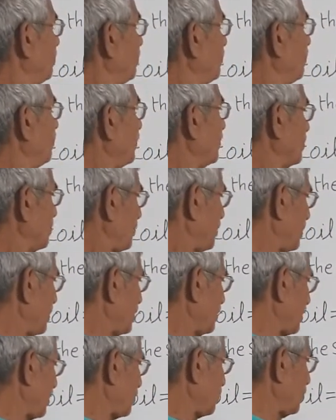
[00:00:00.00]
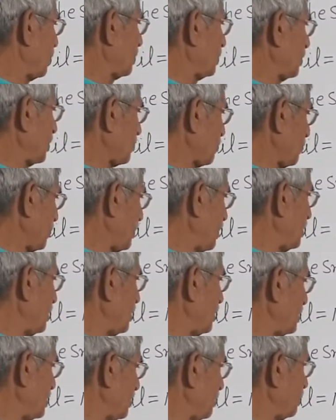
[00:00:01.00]
other coil
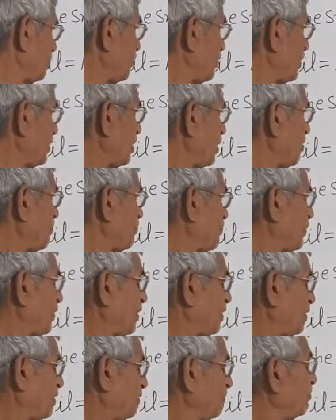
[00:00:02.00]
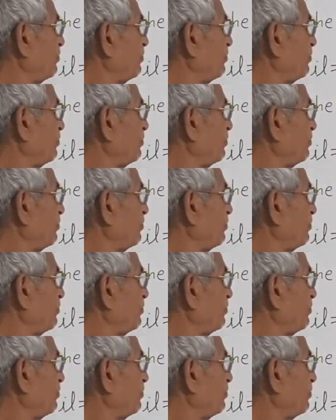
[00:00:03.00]
is 1 ampere.